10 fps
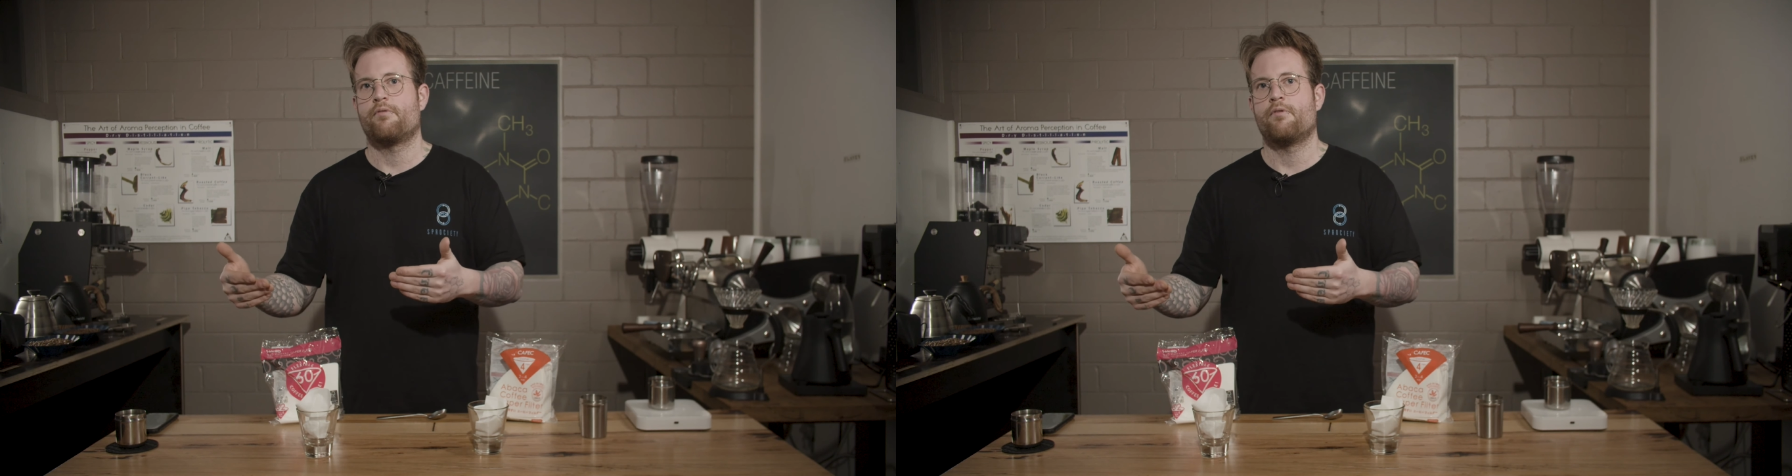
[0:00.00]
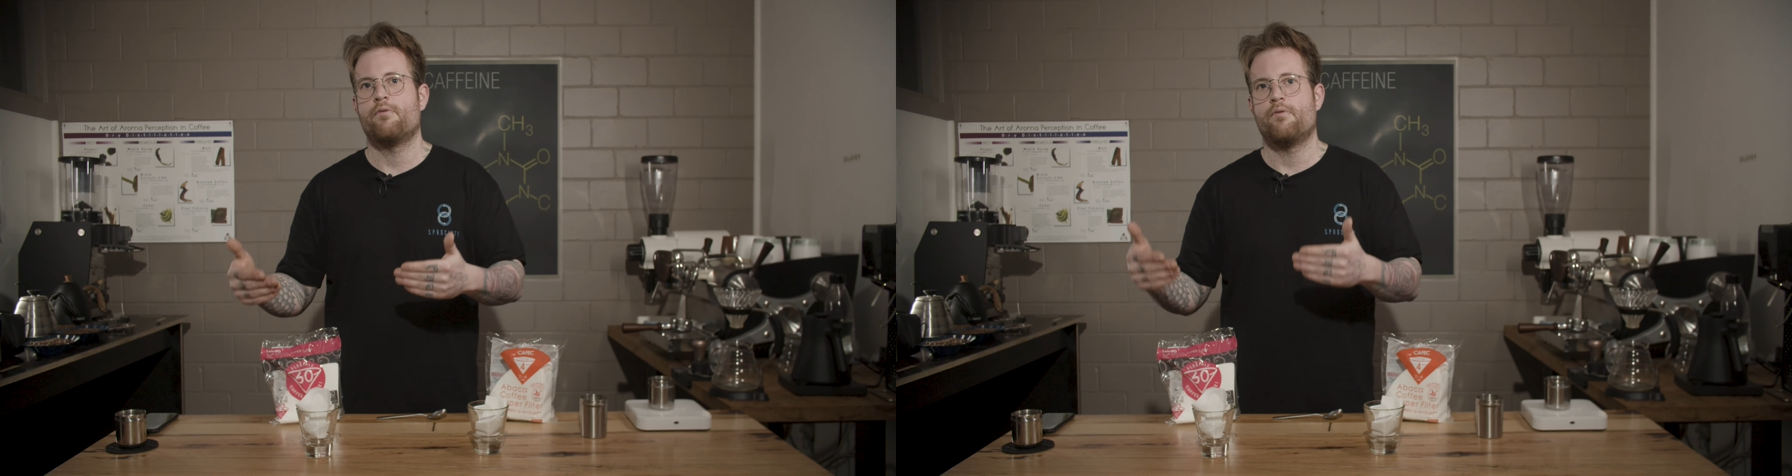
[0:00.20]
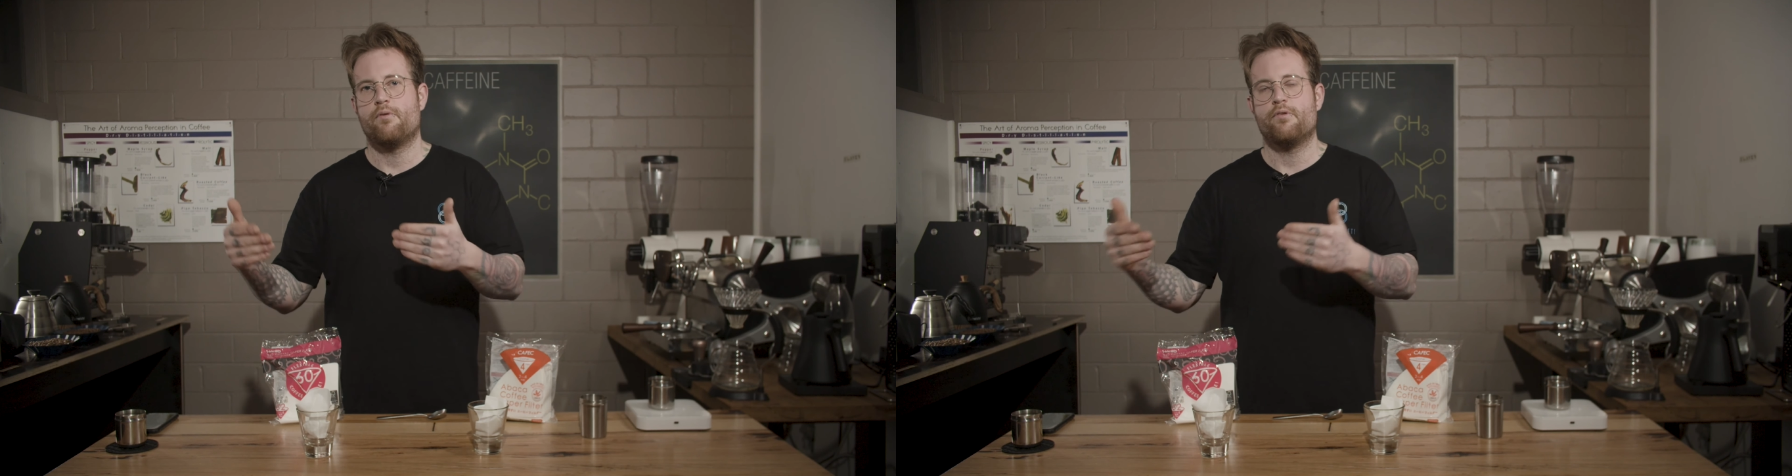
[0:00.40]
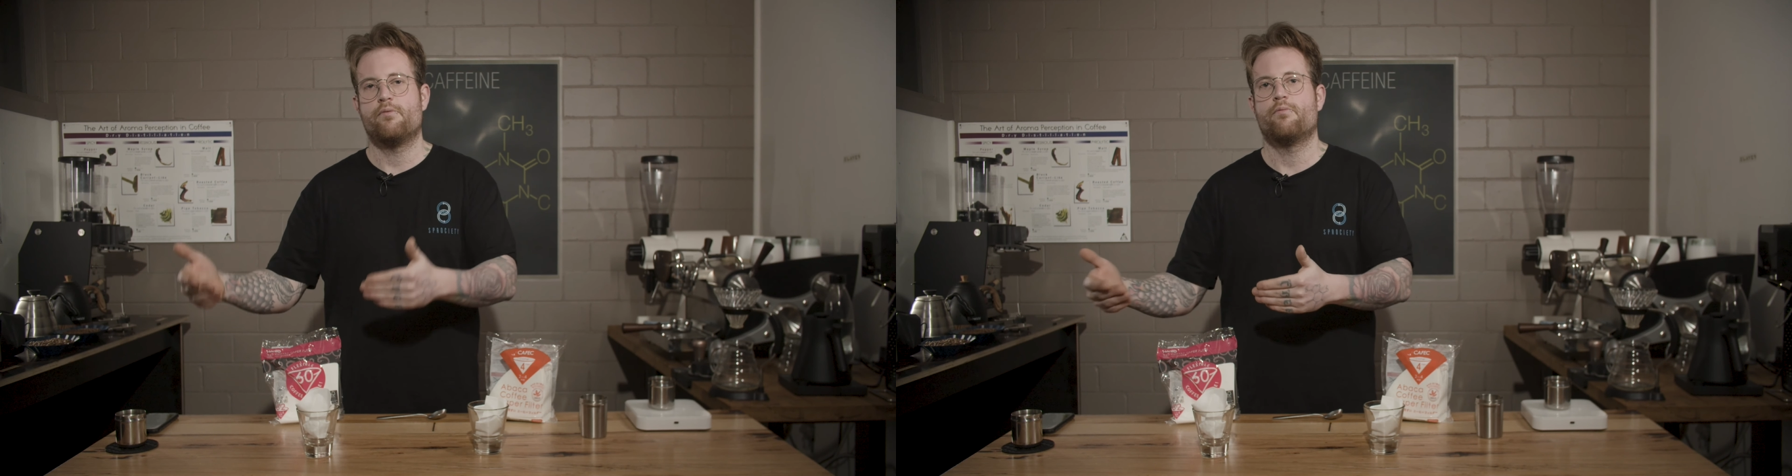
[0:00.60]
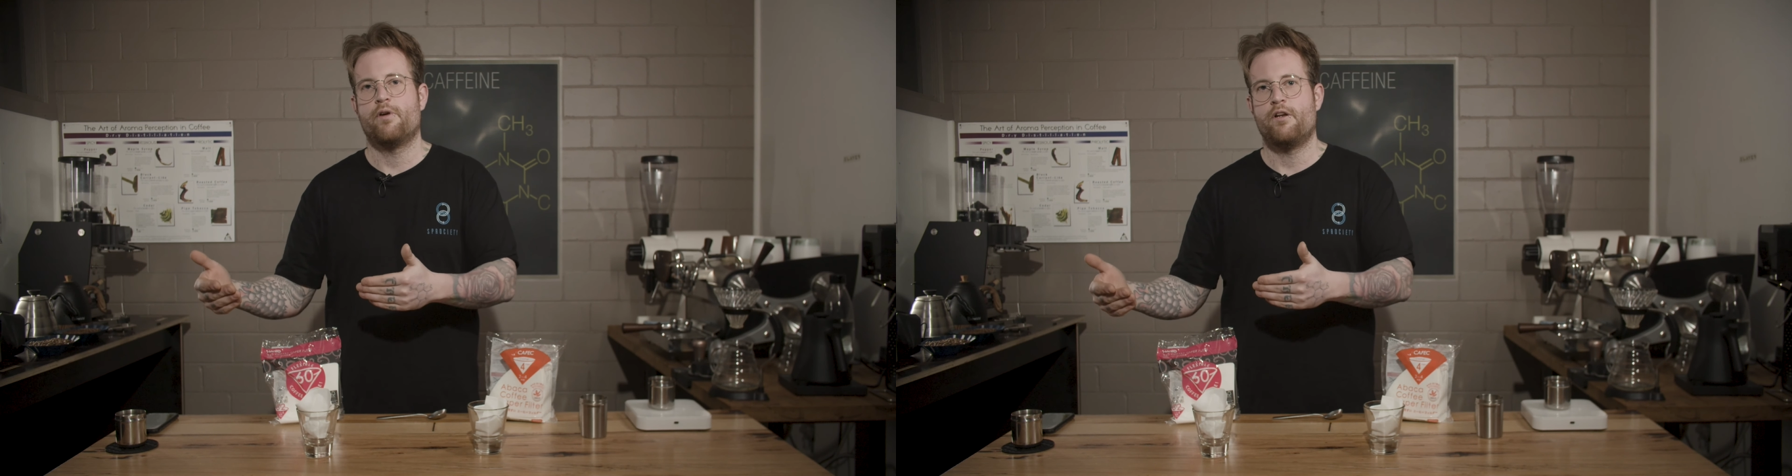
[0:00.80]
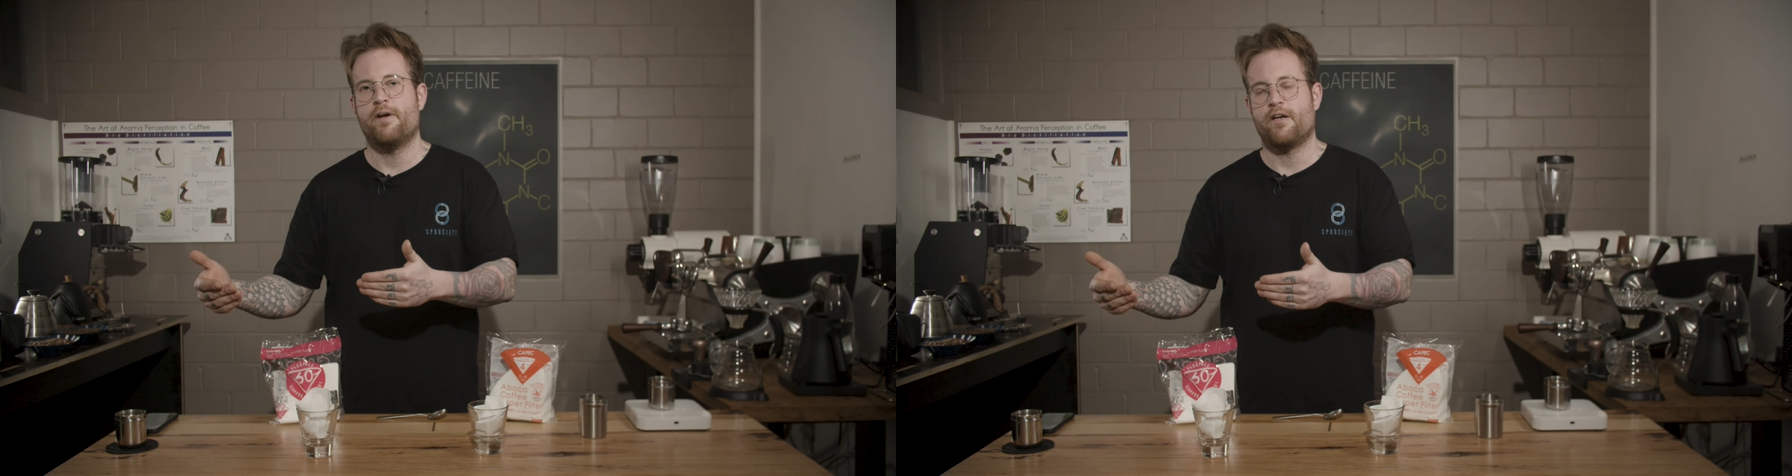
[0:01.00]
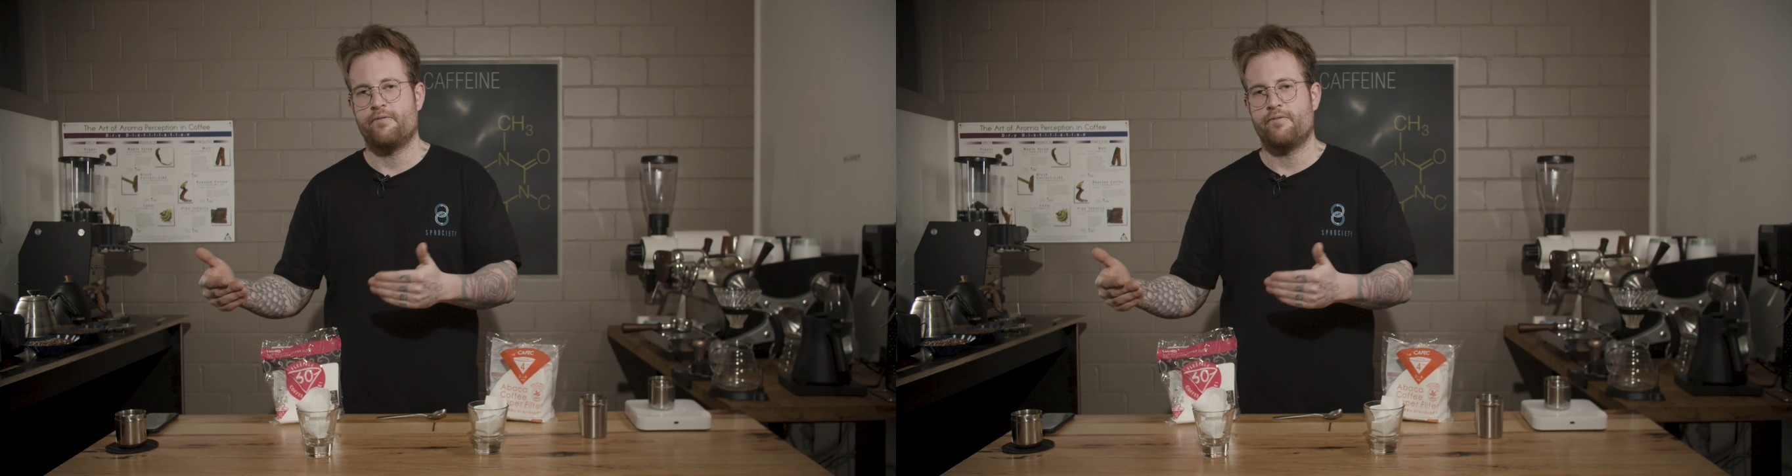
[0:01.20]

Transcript: through when you make a